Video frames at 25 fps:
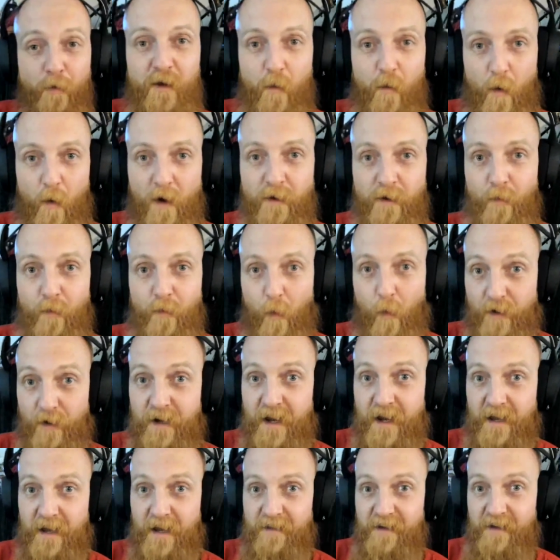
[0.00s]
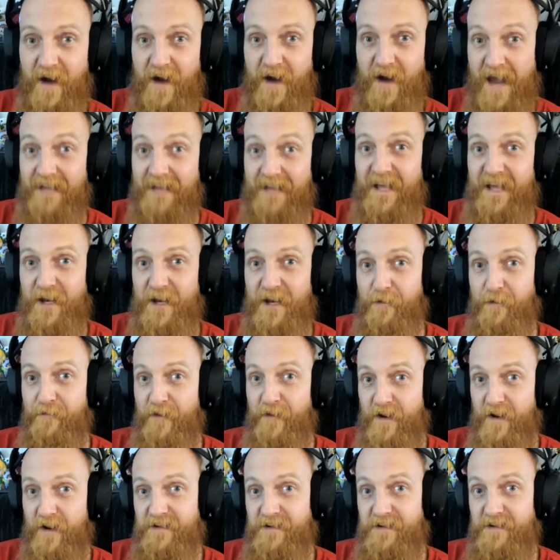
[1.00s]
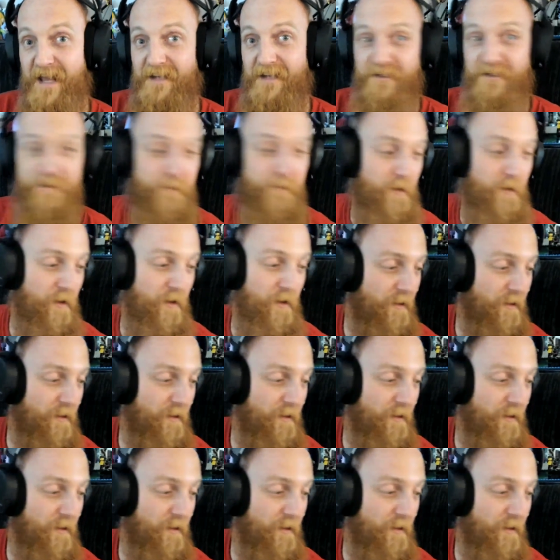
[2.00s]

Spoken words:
one working the Highlander fucking tent tomorrow.